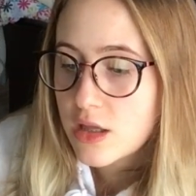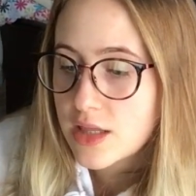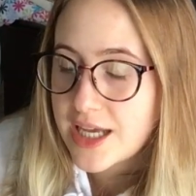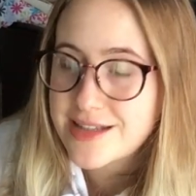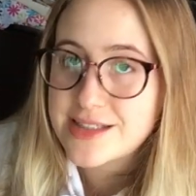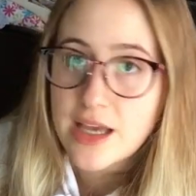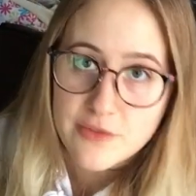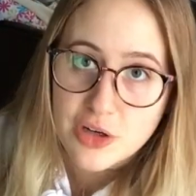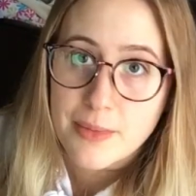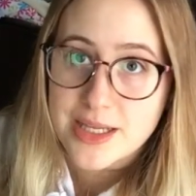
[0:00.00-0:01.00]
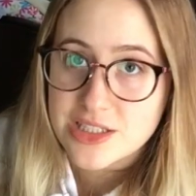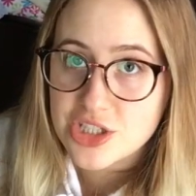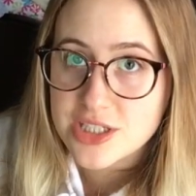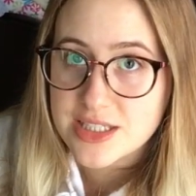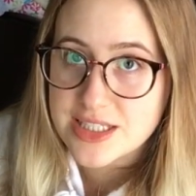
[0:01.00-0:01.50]
like several
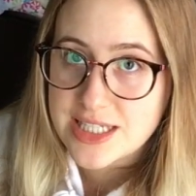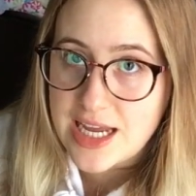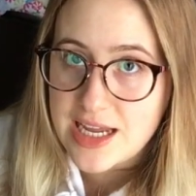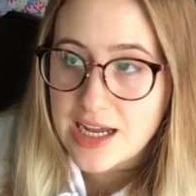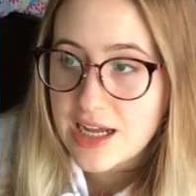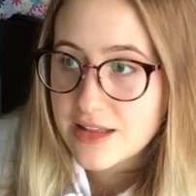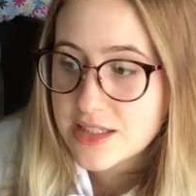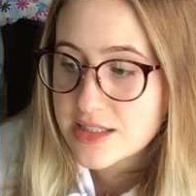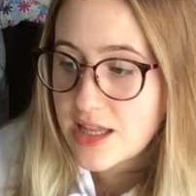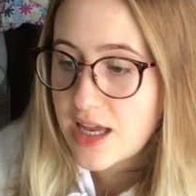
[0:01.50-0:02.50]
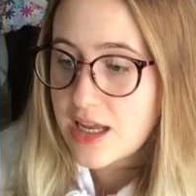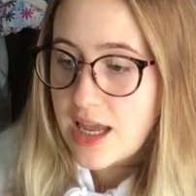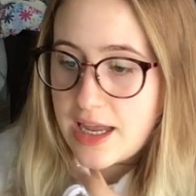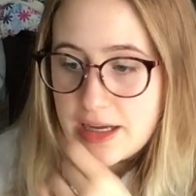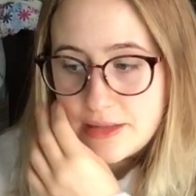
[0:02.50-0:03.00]
messages a day on this thing,
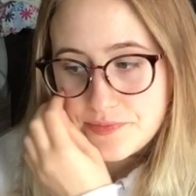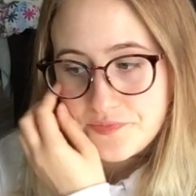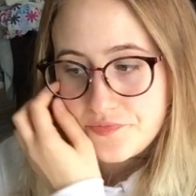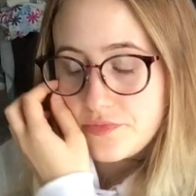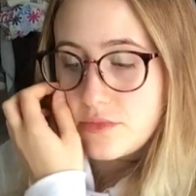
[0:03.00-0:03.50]
and